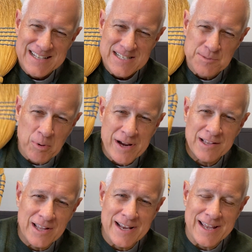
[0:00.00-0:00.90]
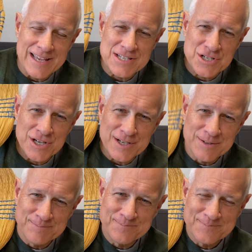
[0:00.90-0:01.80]
Spring cleaning is
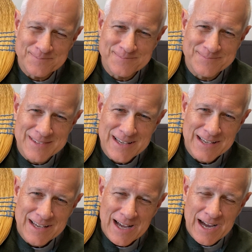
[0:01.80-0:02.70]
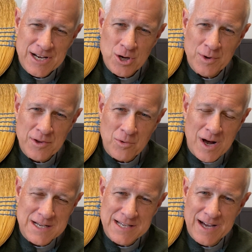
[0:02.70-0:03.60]
good. I know in the
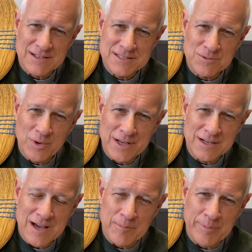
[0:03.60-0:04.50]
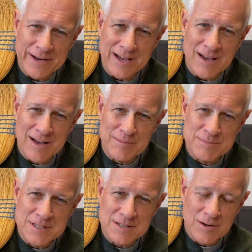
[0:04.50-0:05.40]
Ross house, when company
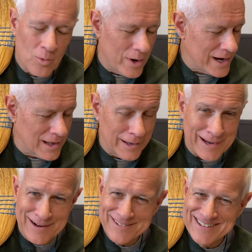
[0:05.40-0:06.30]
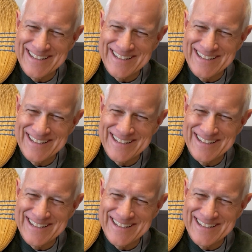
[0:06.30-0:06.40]
comes, we clean.